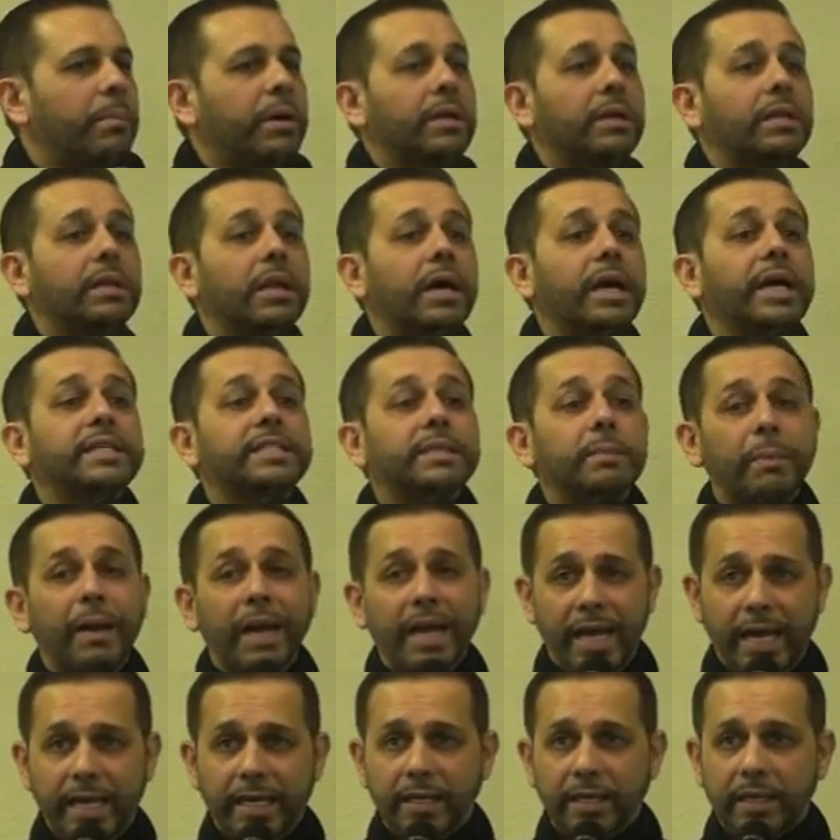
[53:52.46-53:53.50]
But Allah has a
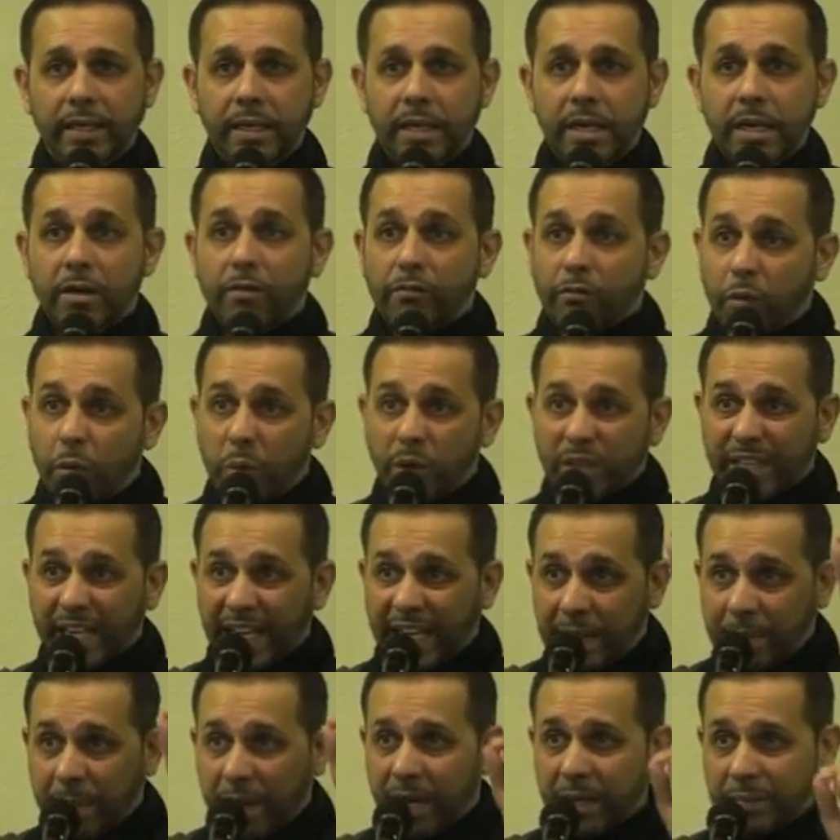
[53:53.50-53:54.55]
plan for what
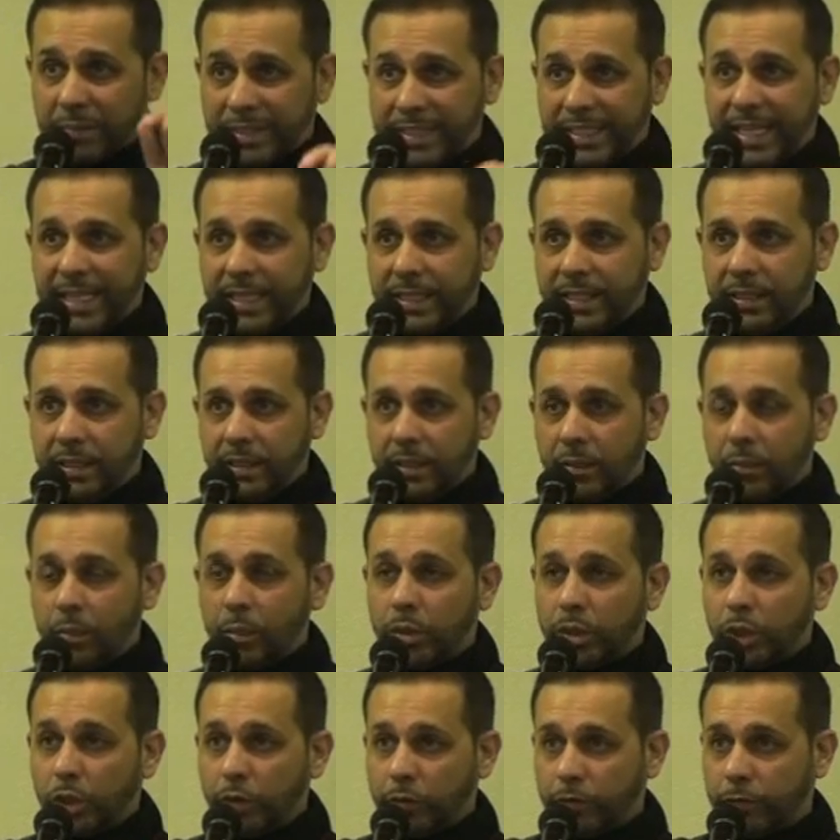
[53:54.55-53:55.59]
the Imams did
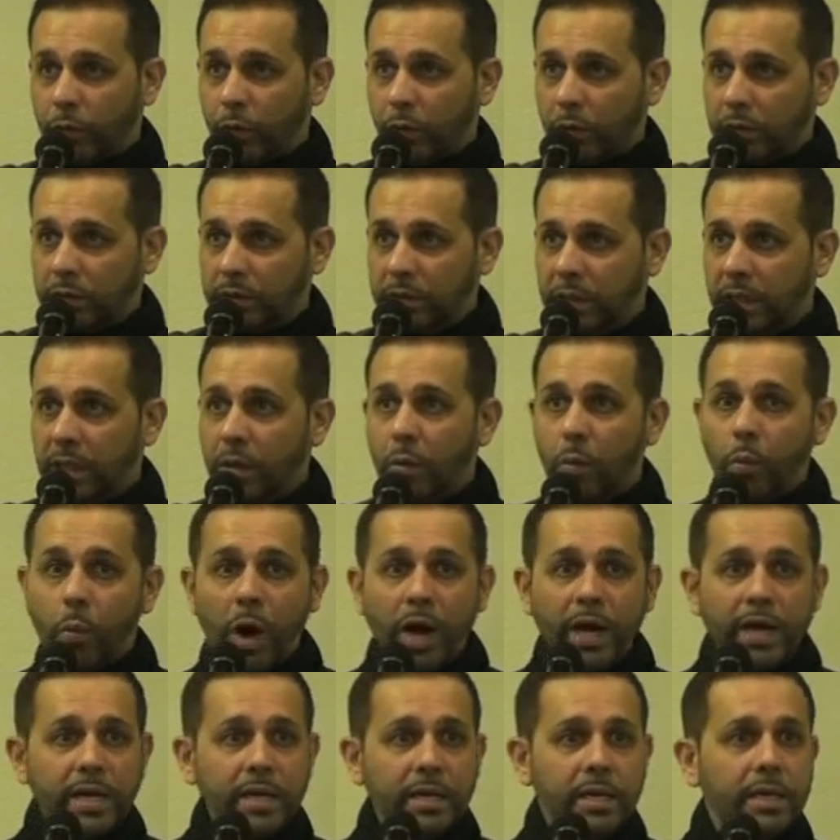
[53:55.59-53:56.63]
were twofold.
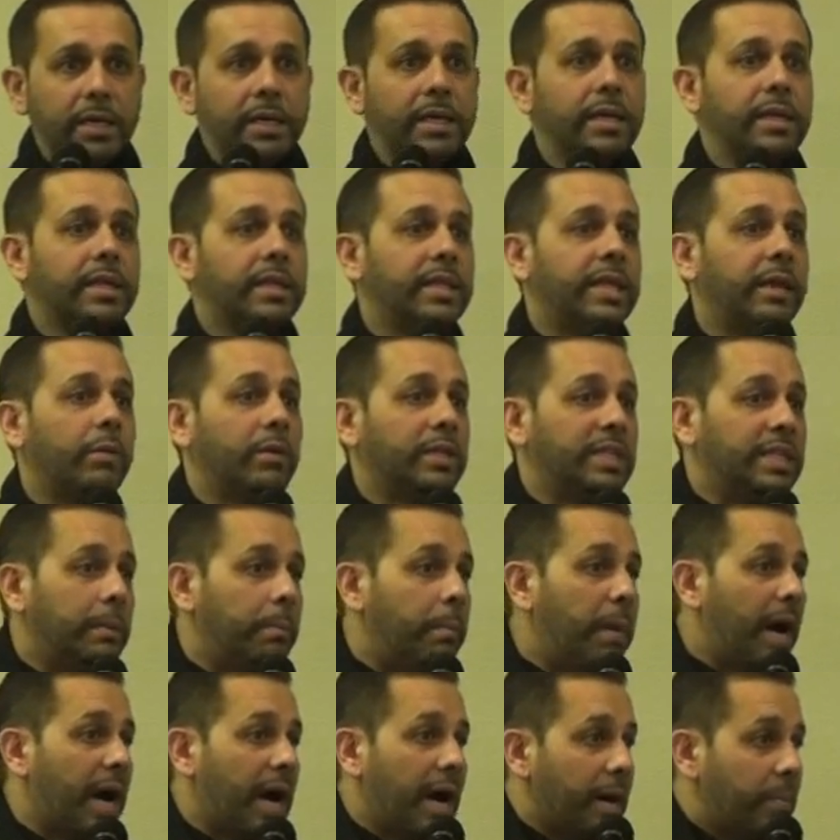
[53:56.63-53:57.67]
One, they were the
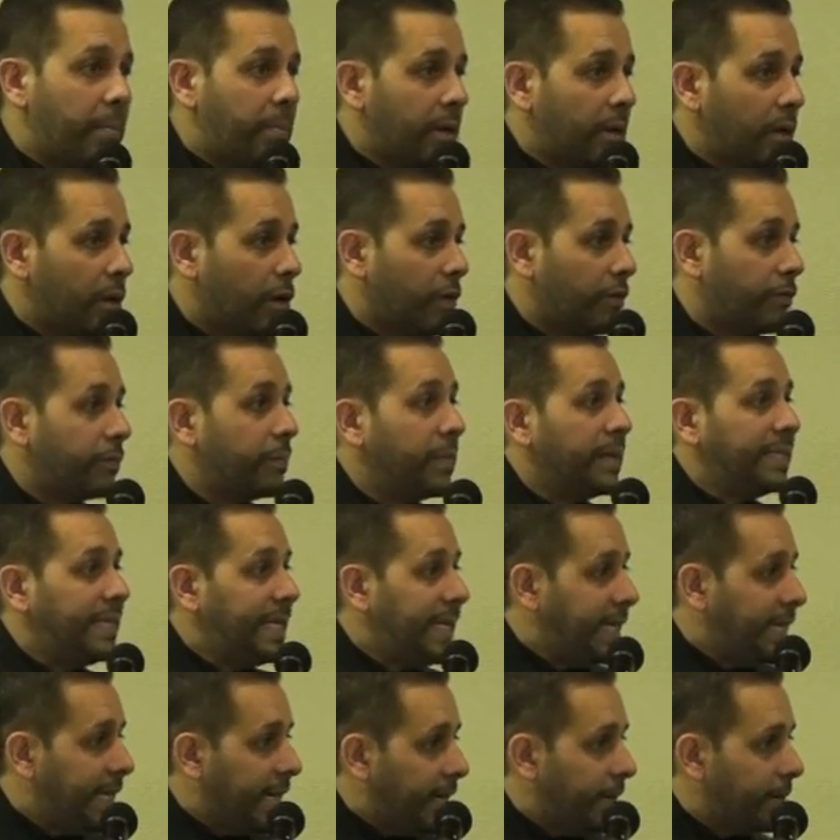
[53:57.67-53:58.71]
Bab of
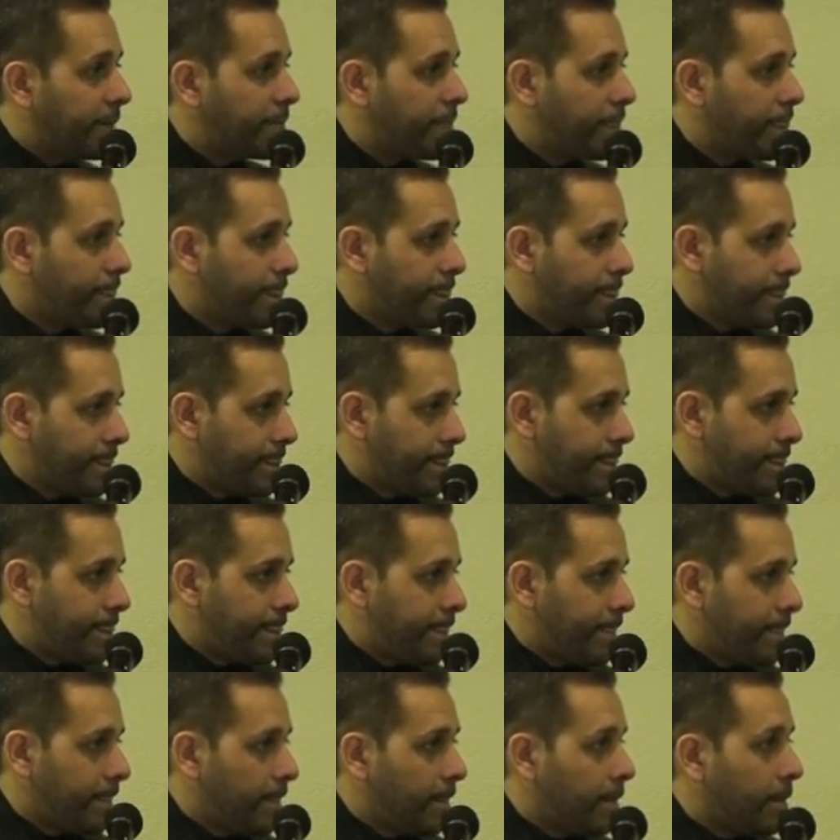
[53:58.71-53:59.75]
Medina,
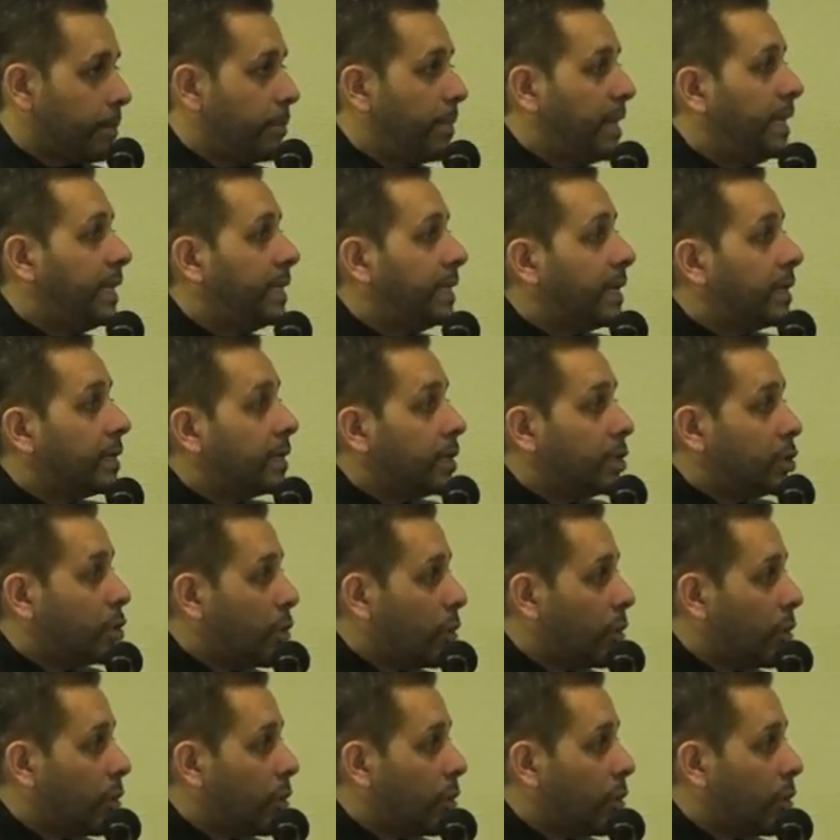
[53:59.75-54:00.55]
meaning they are the